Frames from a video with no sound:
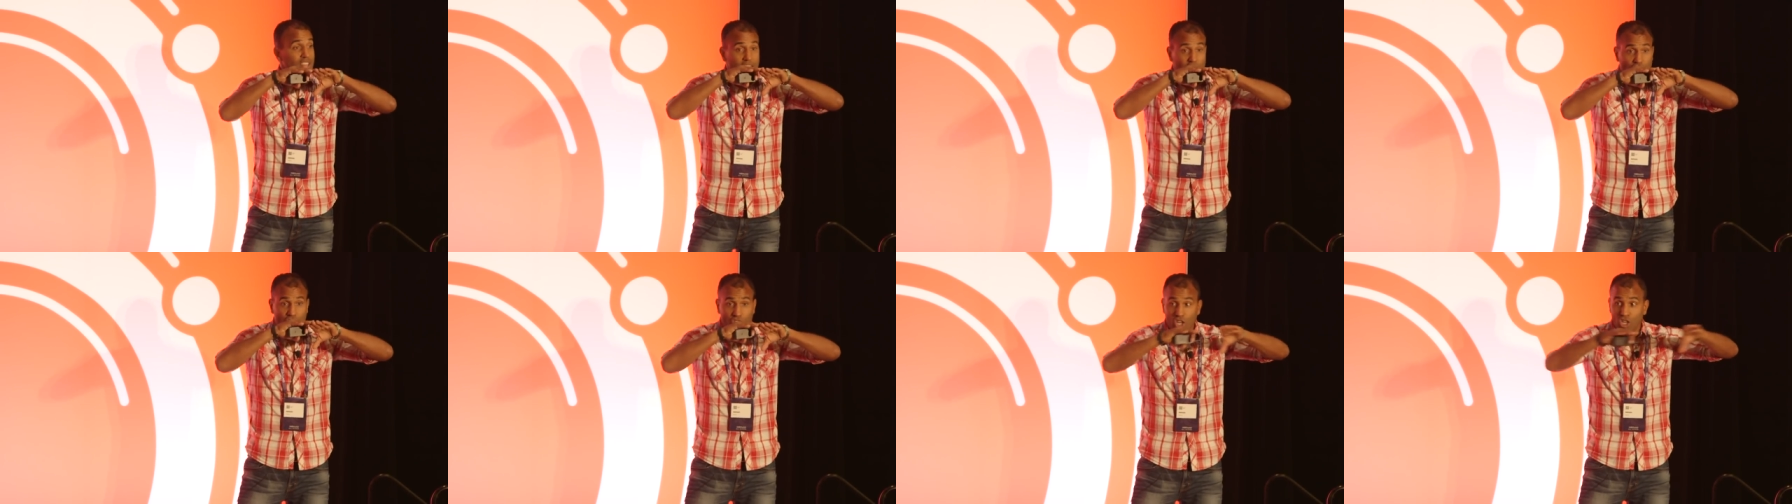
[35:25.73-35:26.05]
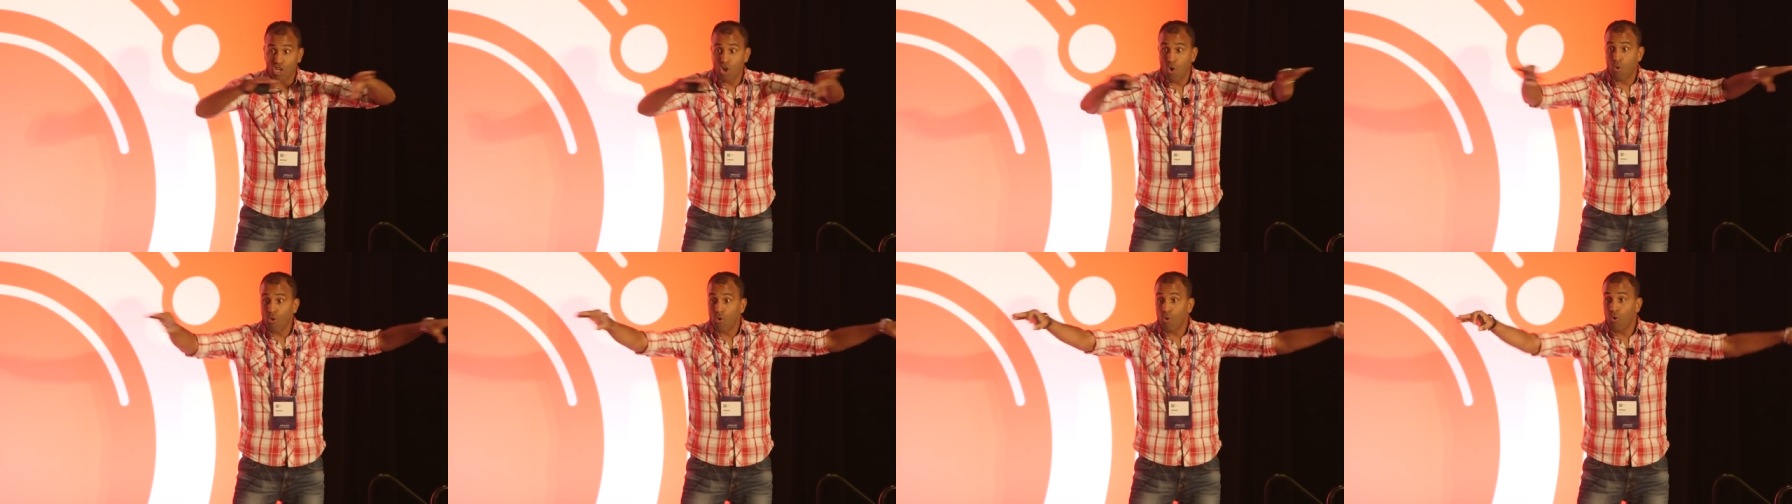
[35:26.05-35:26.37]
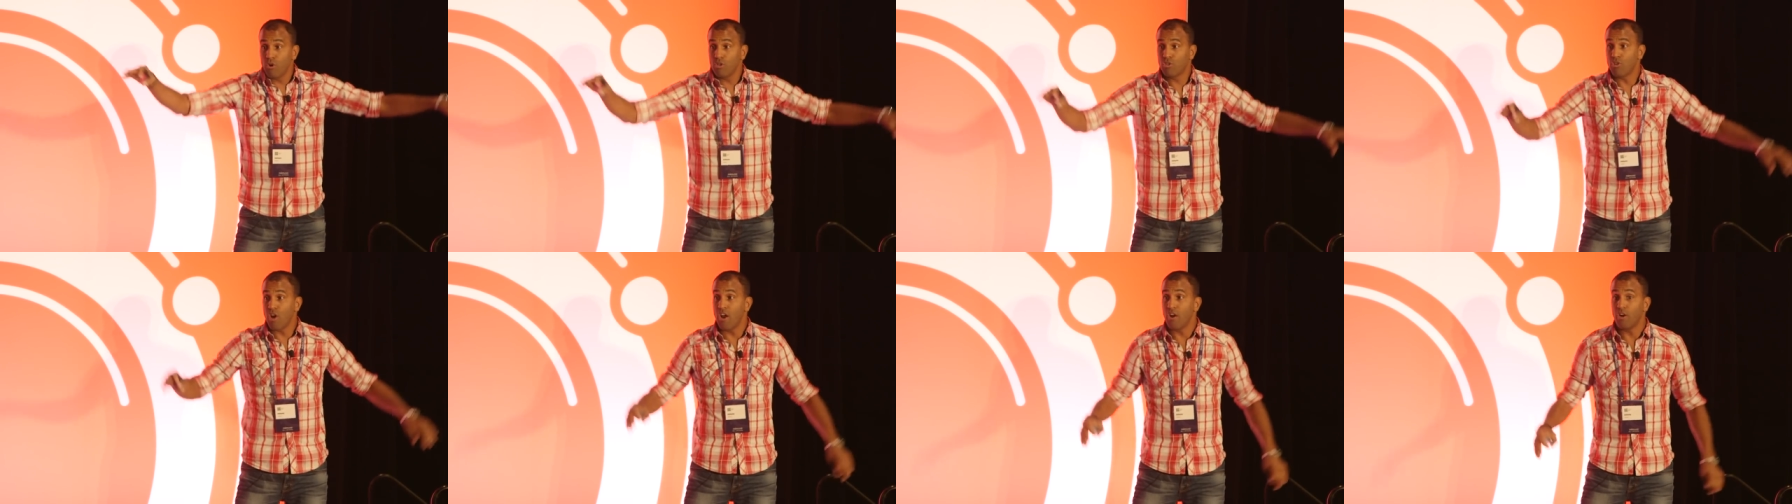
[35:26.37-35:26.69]
that shit going
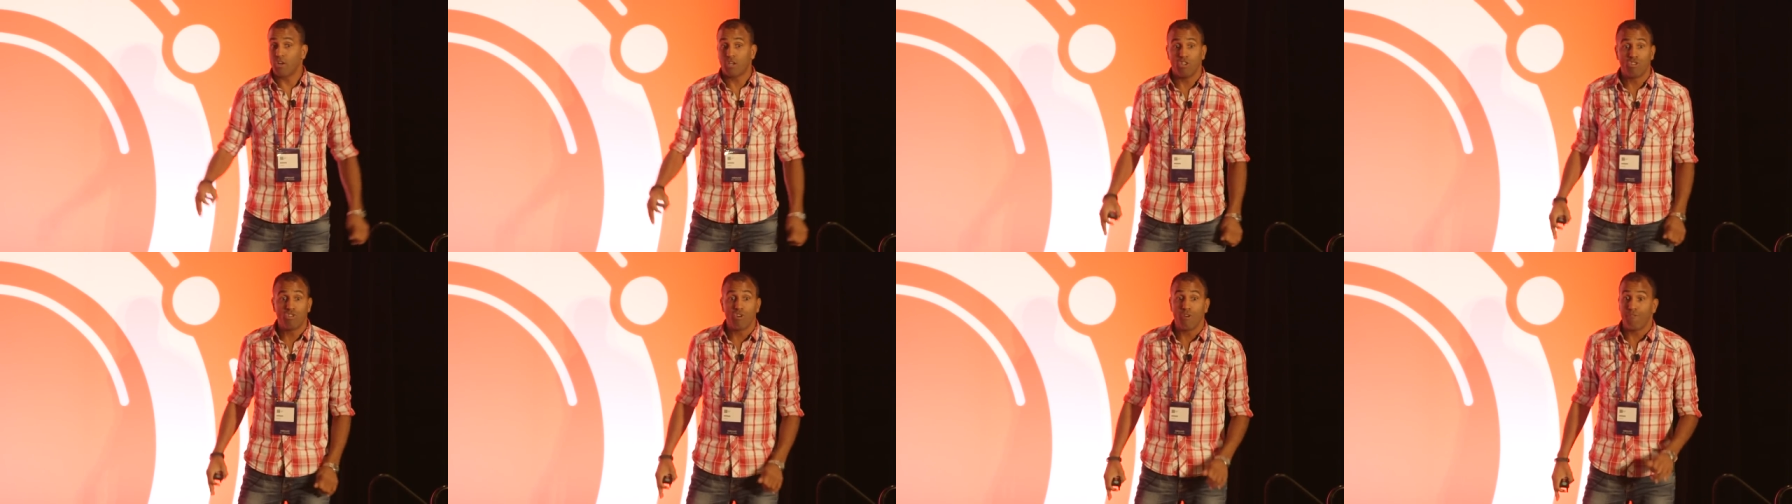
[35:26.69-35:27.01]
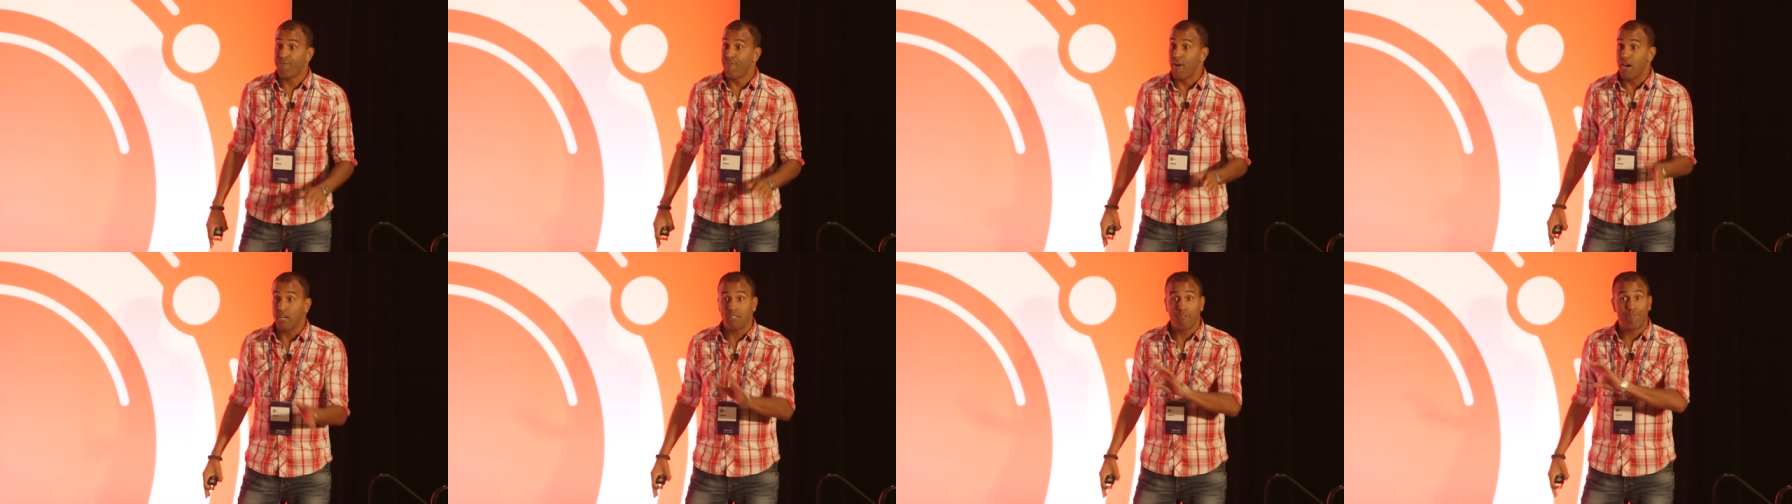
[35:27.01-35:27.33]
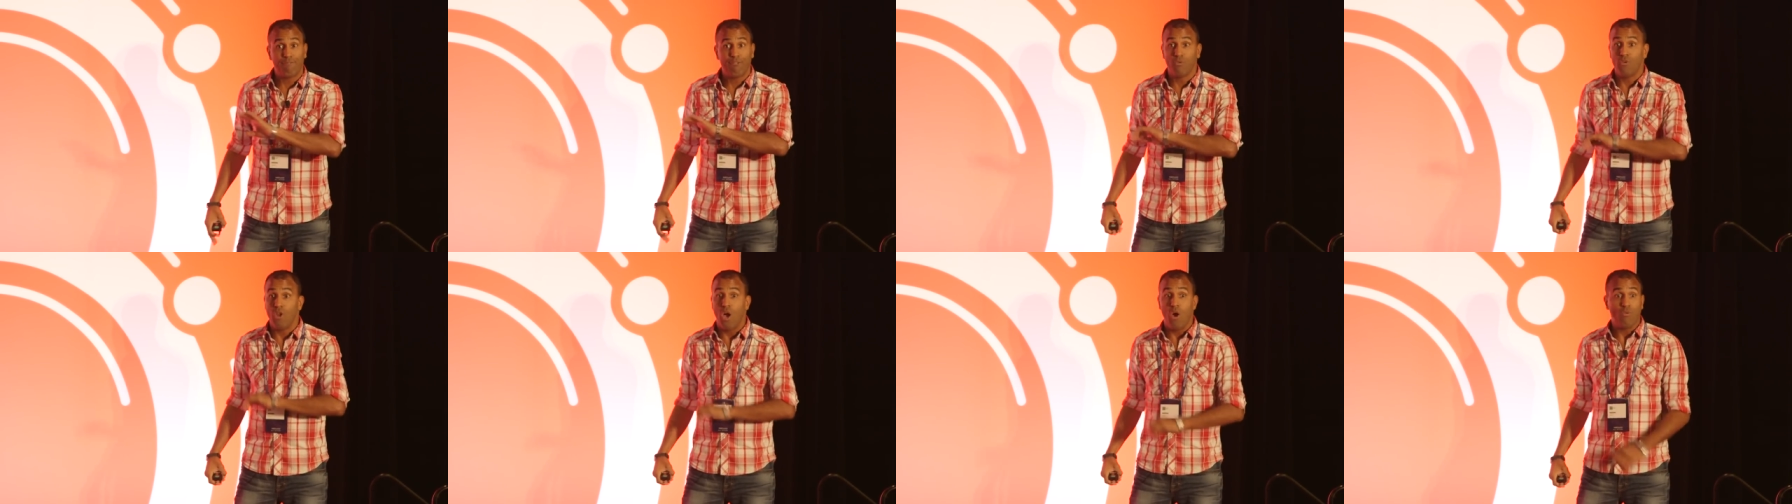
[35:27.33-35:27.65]
horizontal, because you're fucked
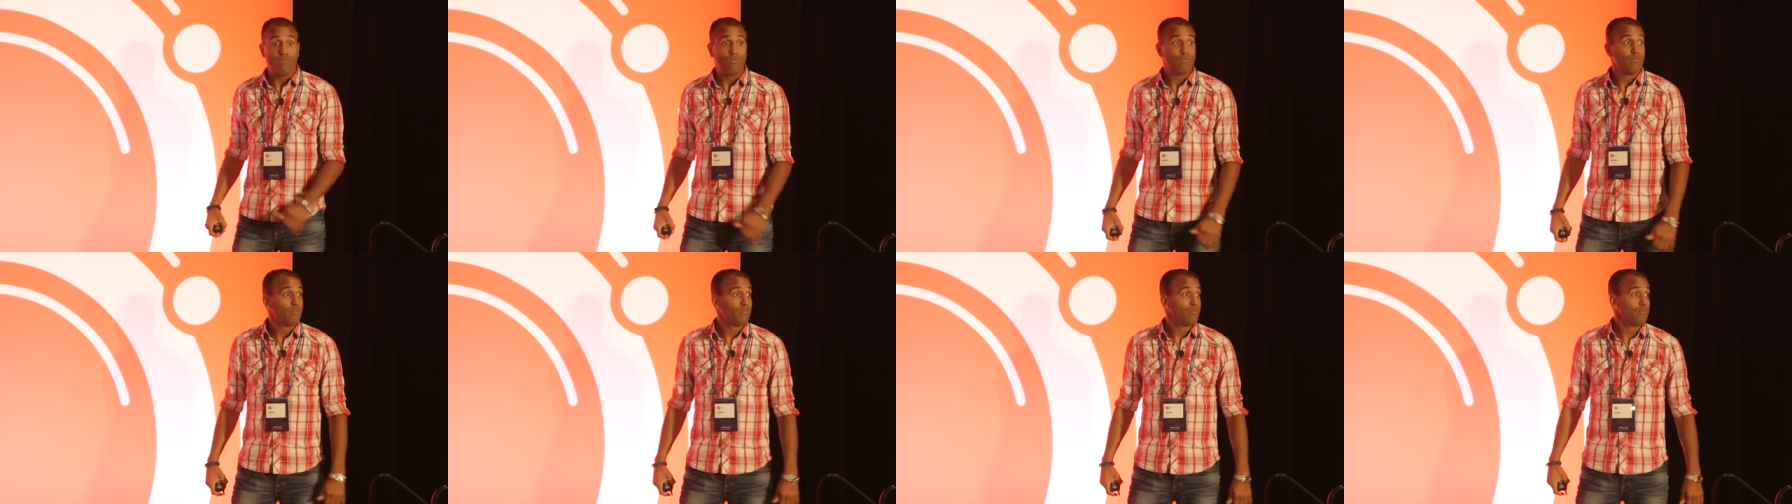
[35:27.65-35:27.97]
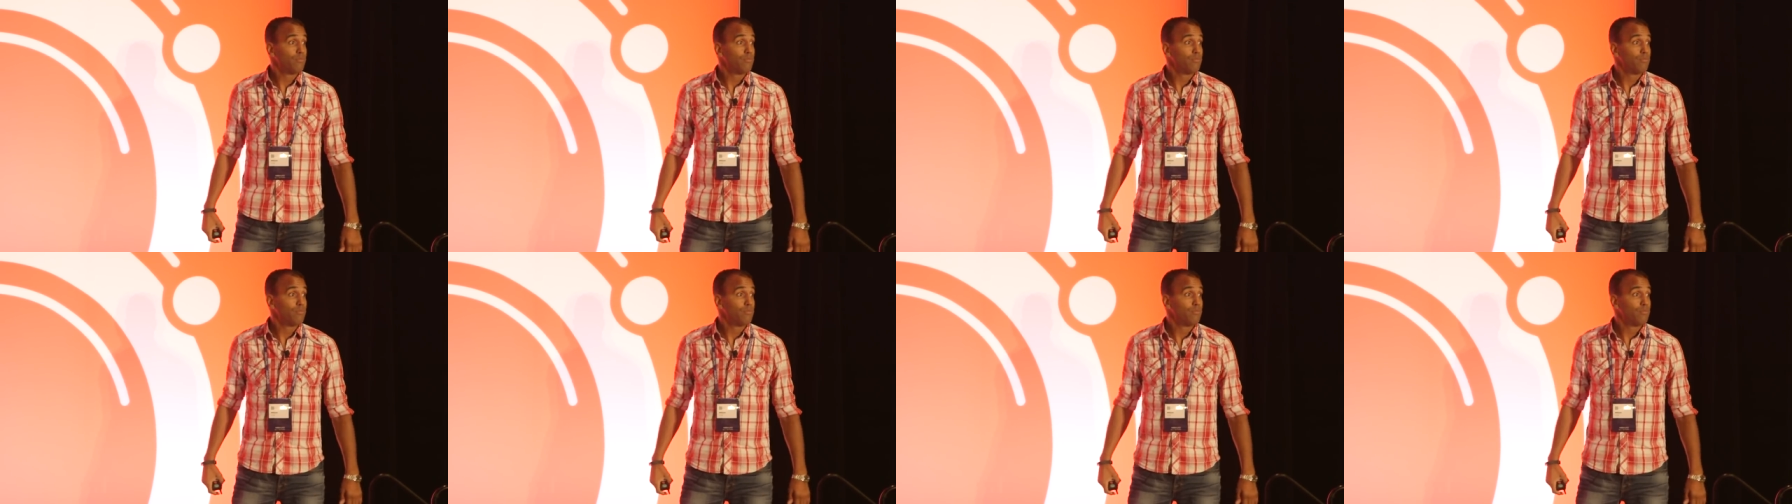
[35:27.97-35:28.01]
if you don't.